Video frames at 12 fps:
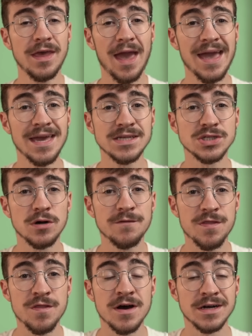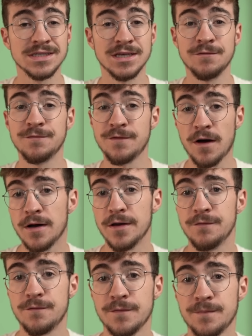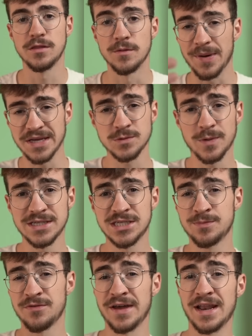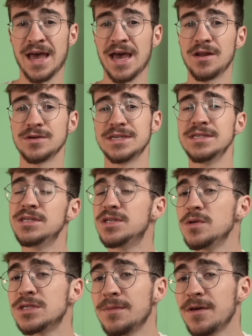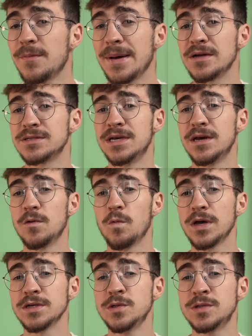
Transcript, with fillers: the age of 35? The best way to prevent hair loss is to do something about it while you